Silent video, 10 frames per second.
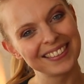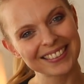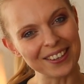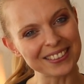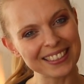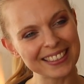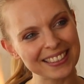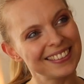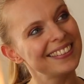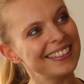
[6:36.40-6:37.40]
Sounds
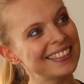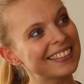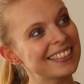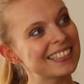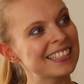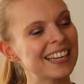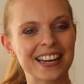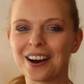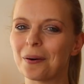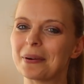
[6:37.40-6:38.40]
easy, is easy,
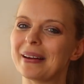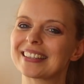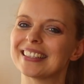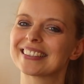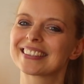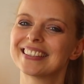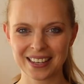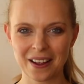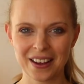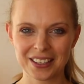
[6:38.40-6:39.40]
and I hope it makes sense.
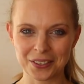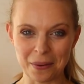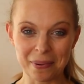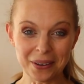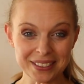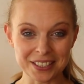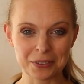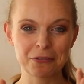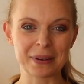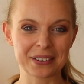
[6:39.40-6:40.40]
So the process
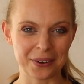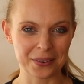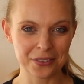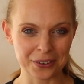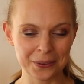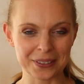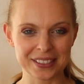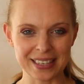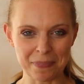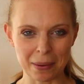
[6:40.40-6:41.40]
we've been going through in
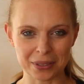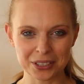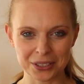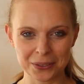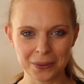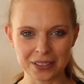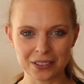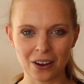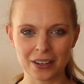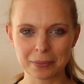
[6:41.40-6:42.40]
step number 2 is
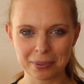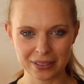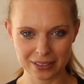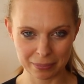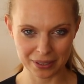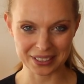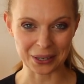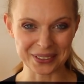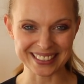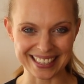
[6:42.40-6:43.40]
called principled
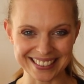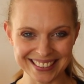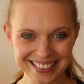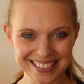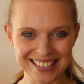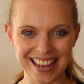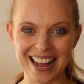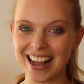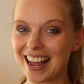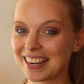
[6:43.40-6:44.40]
negotiations.
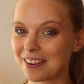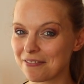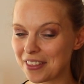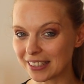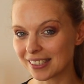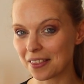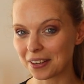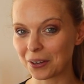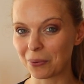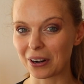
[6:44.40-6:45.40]
And if that's
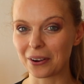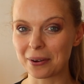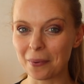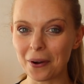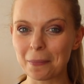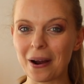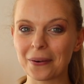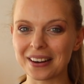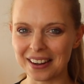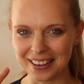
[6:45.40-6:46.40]
something you want to learn more
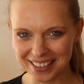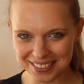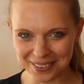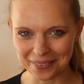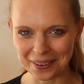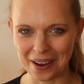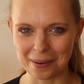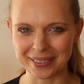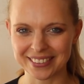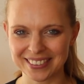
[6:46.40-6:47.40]
about, let us know in the
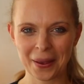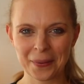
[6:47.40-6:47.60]
comments.